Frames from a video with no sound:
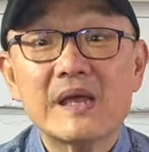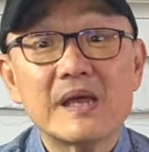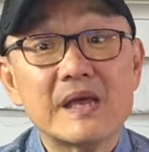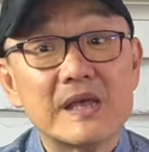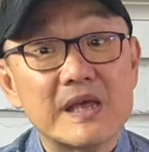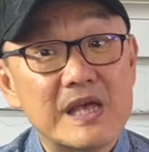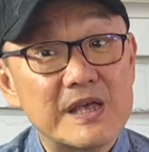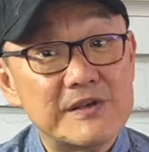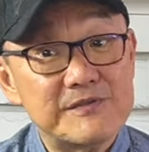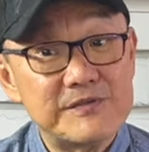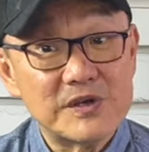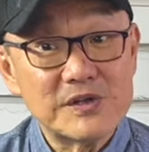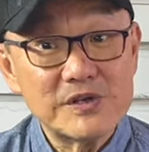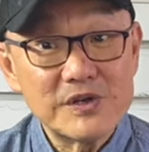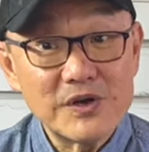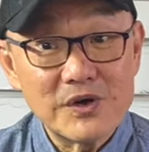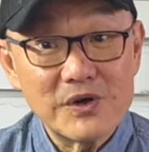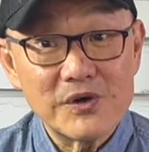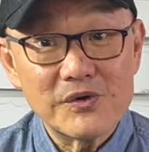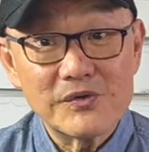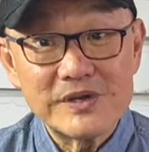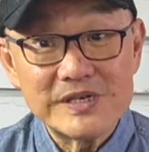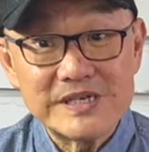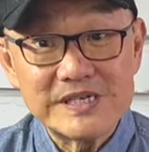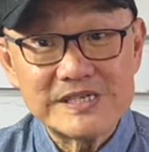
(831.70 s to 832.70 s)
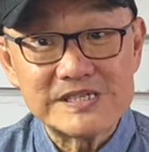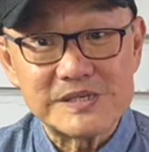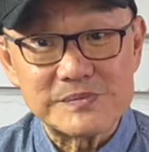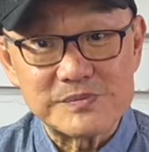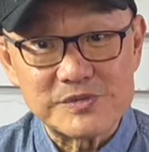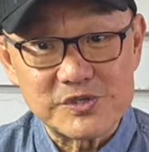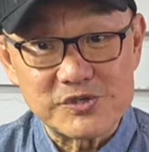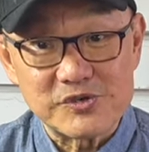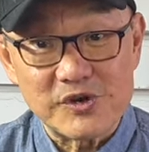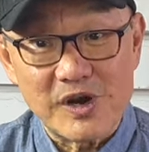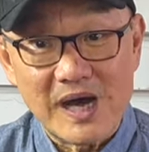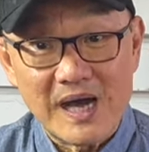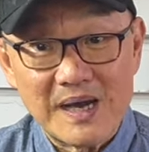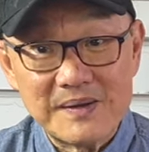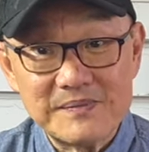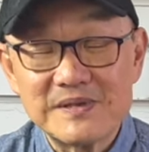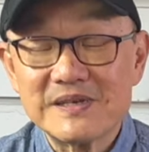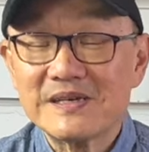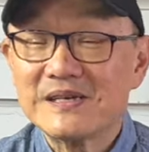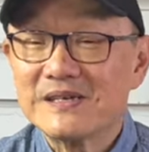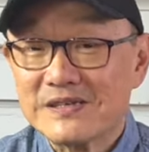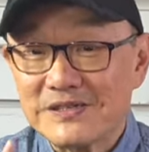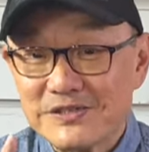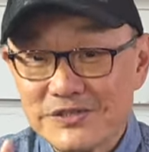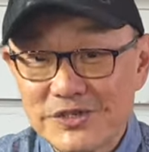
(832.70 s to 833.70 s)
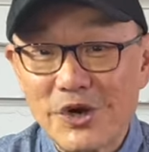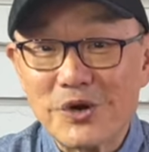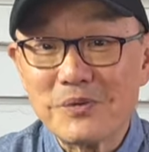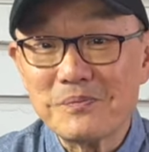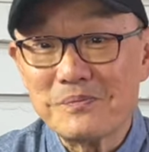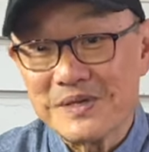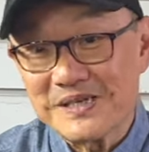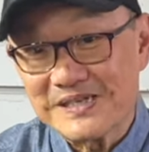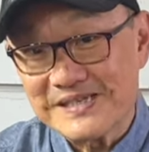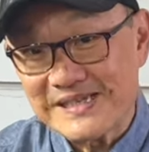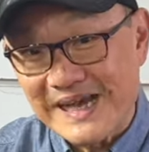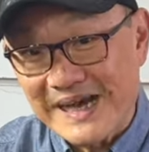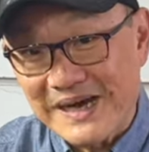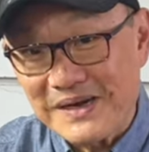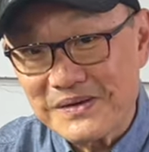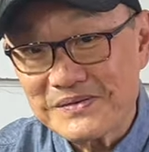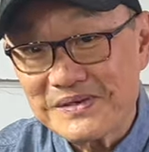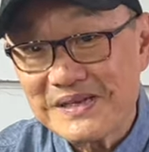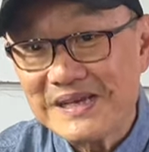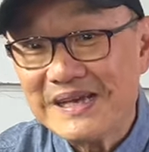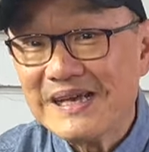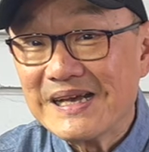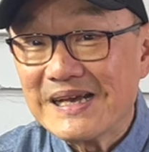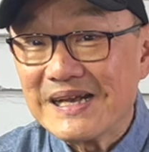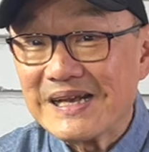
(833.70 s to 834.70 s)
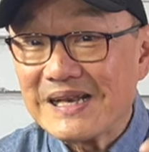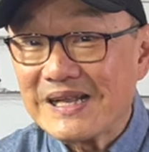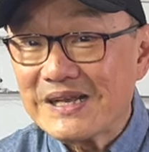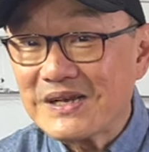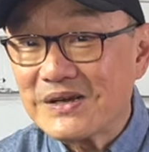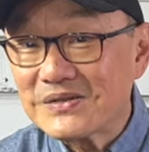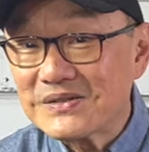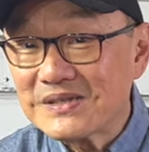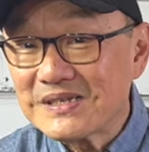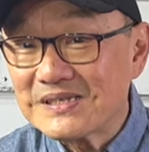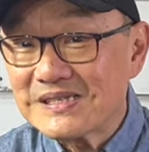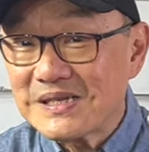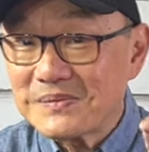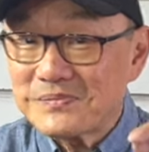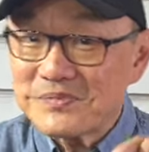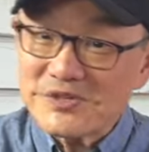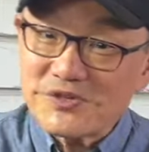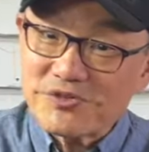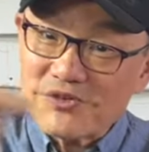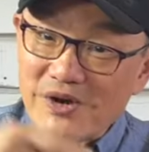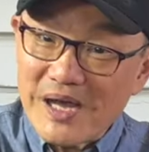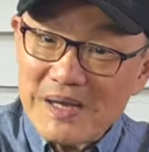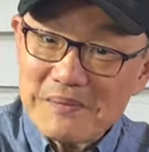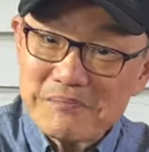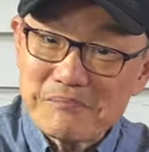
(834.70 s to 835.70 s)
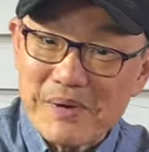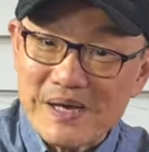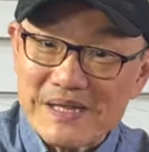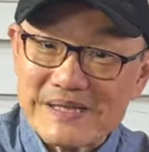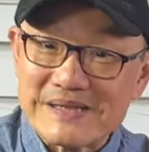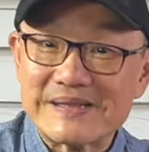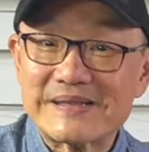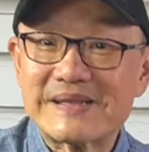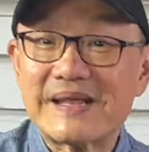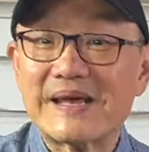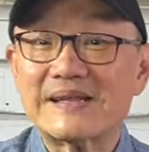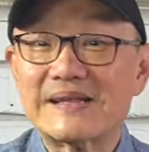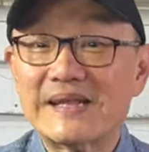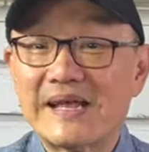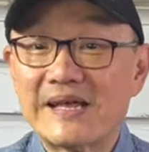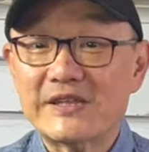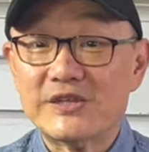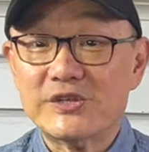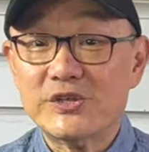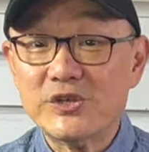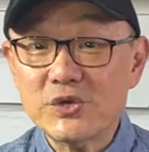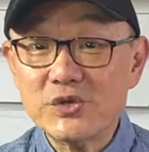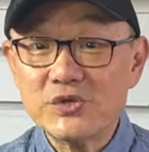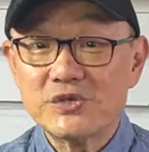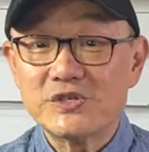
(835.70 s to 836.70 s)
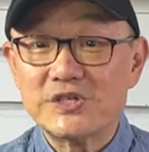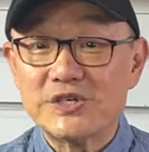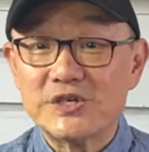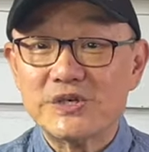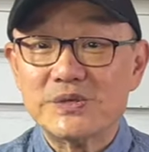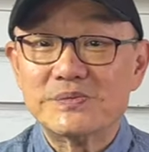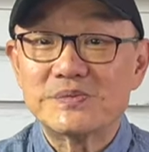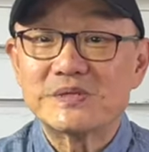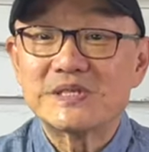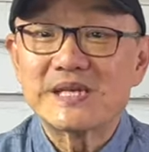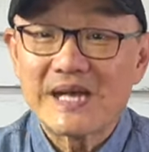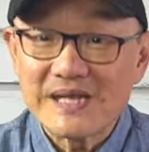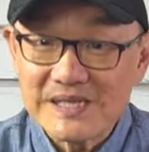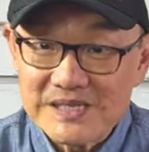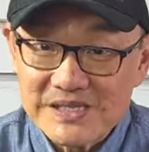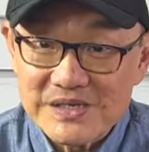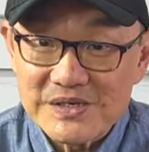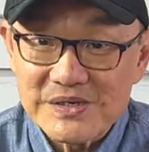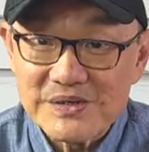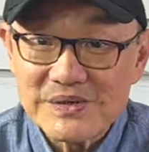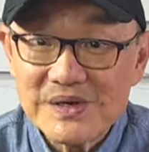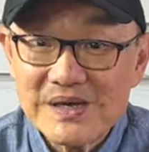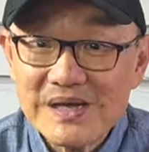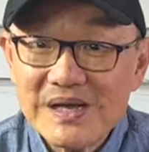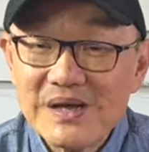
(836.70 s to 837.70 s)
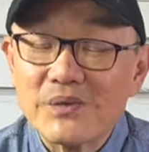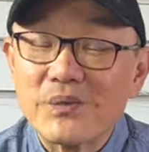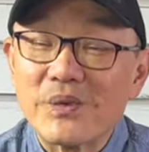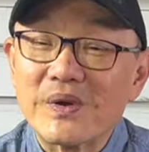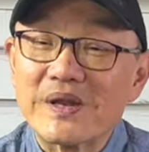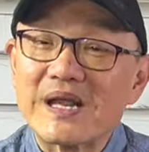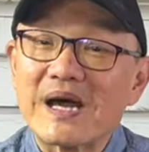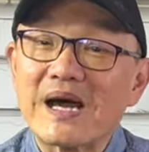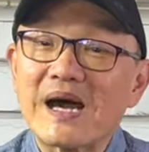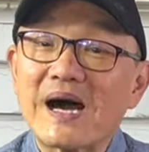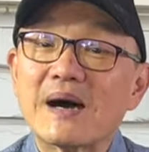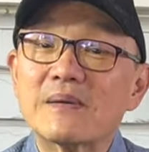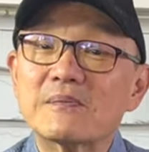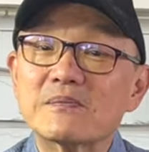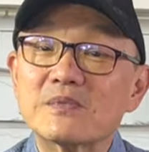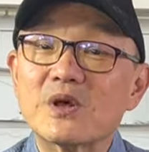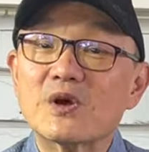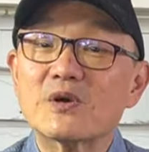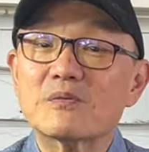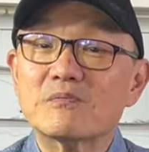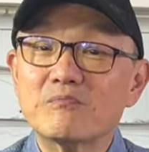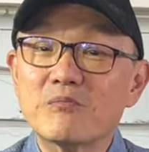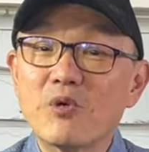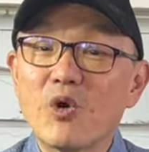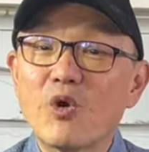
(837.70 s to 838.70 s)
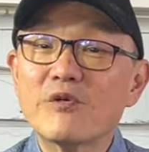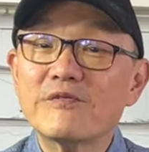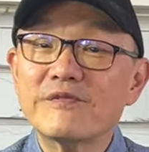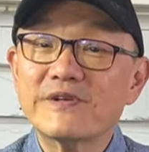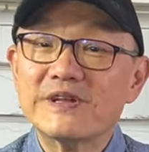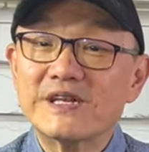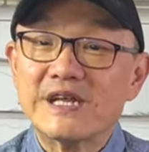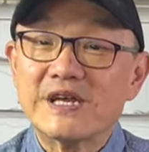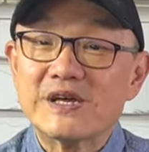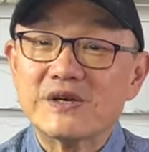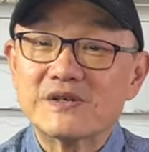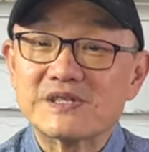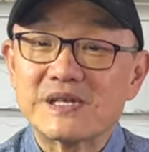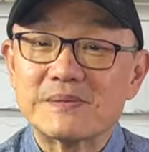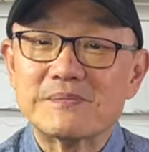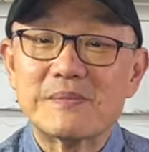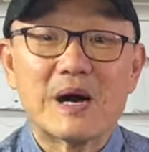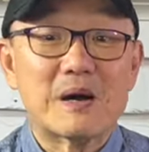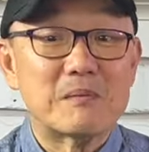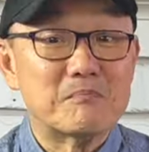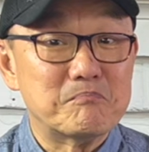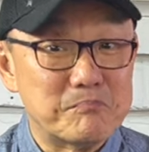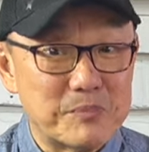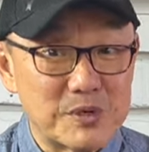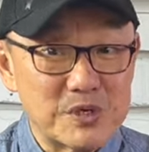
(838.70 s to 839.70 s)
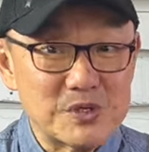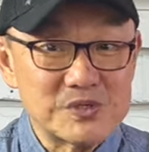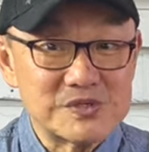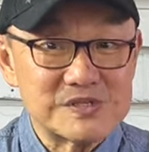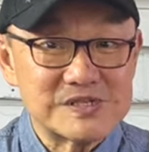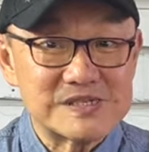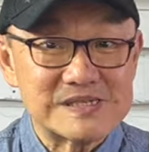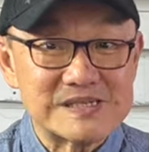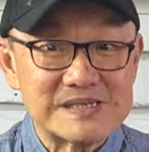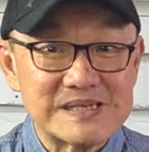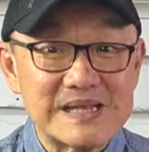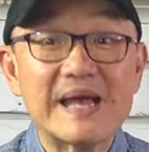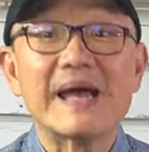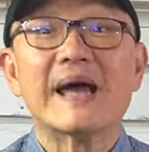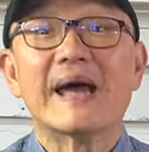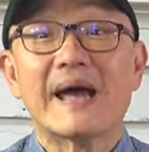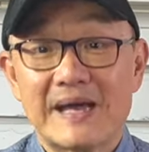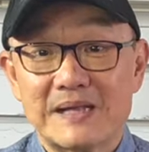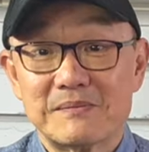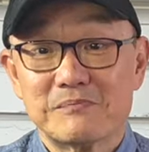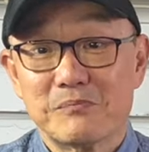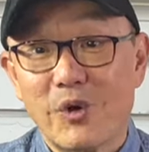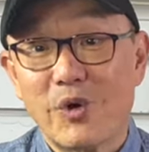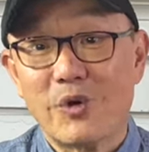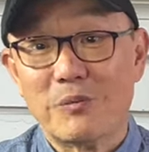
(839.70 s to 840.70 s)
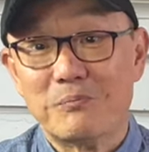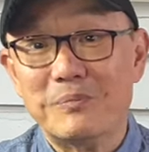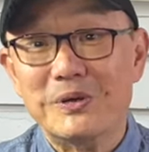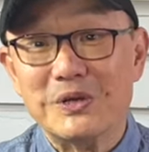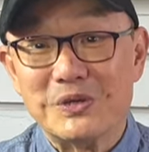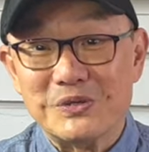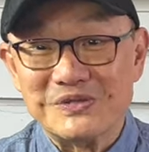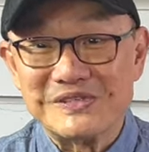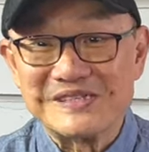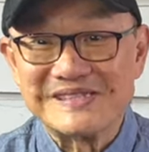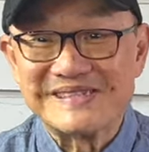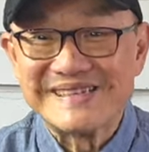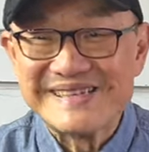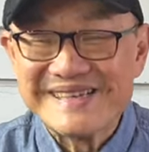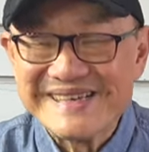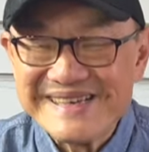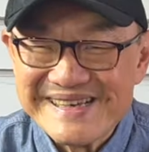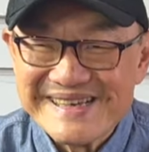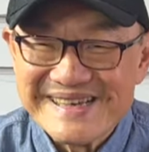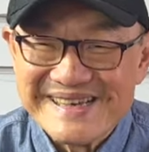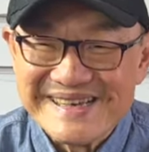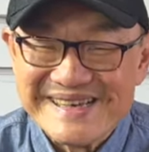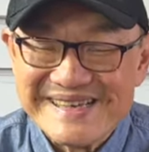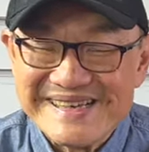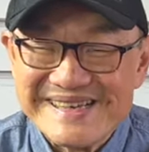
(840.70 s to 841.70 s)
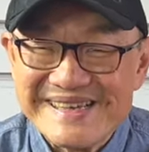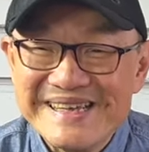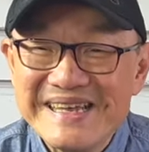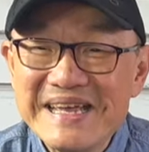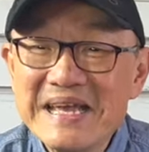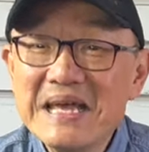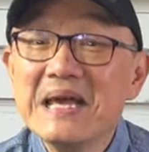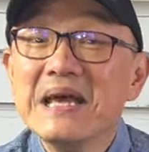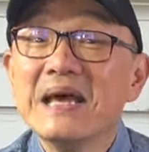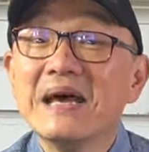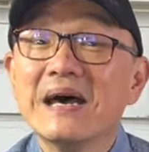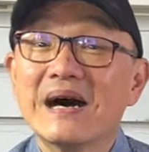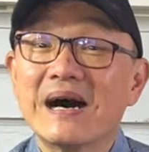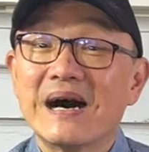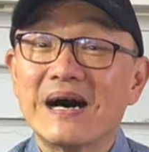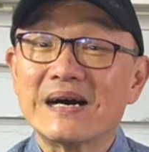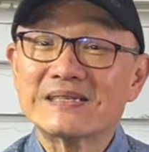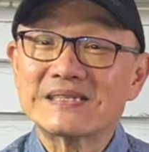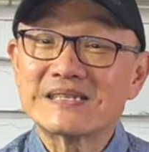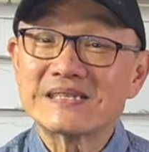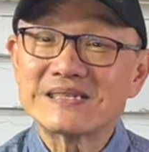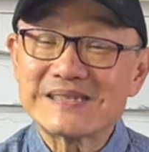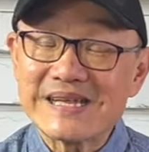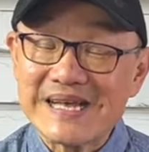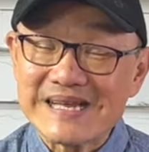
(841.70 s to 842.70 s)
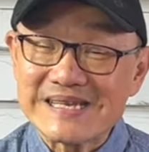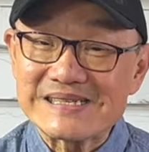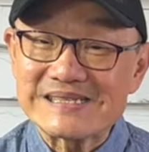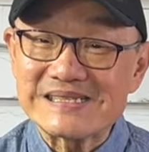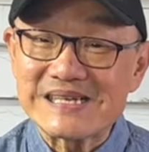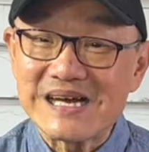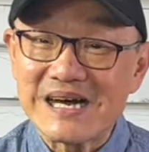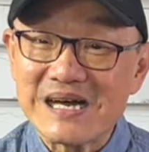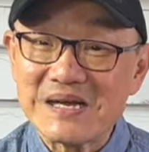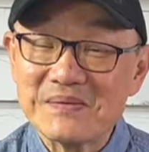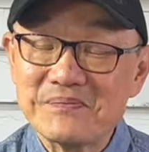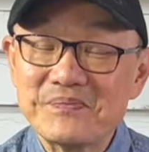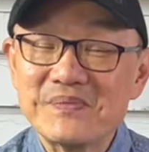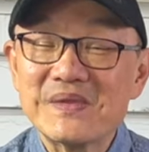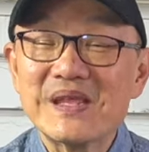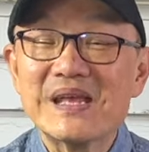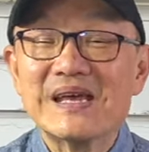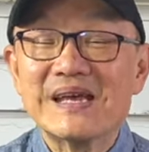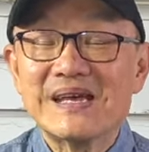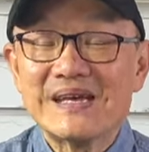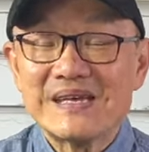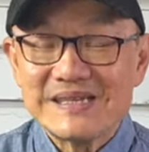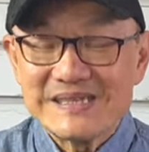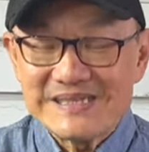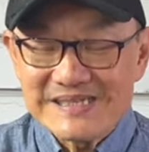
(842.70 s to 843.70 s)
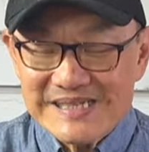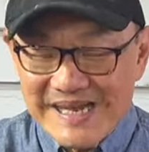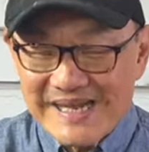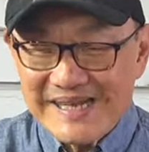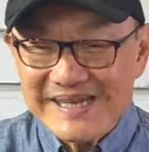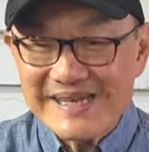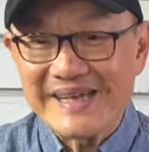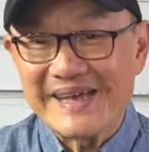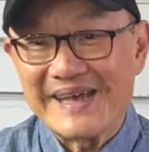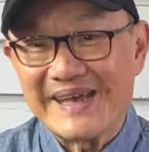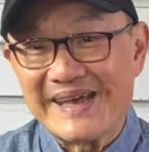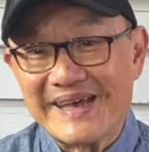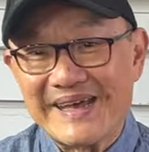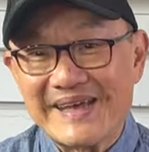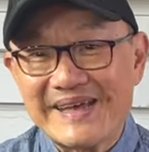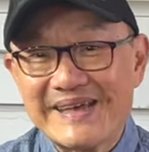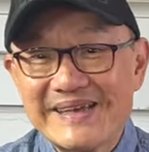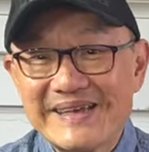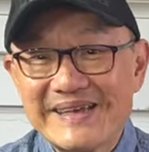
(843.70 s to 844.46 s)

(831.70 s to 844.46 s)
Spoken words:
If you're not already subscribed, don't miss out. Click on the subscribe button and let YouTube tell you when I upload more videos about boots and more boots. Until next time, take care